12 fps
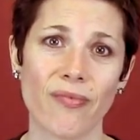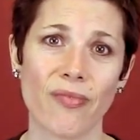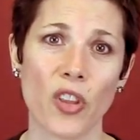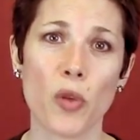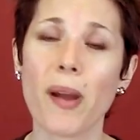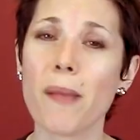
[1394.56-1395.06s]

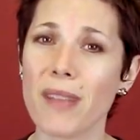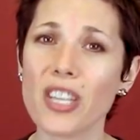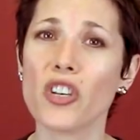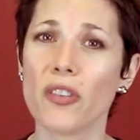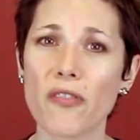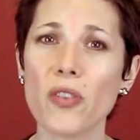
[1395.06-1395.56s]
You might
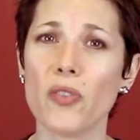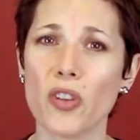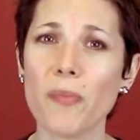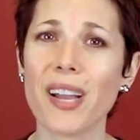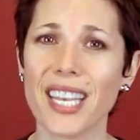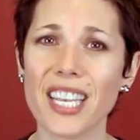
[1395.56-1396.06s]
miss your food. You
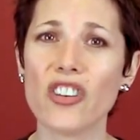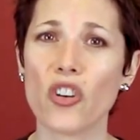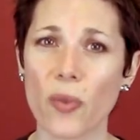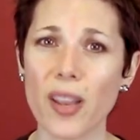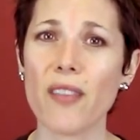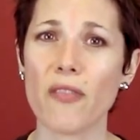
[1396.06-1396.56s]
might need to
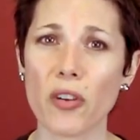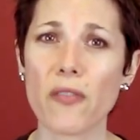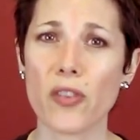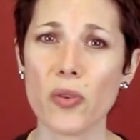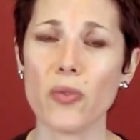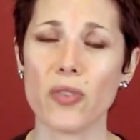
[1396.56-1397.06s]
grieve your
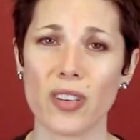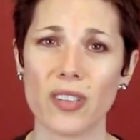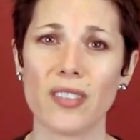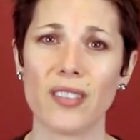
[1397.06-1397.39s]
food.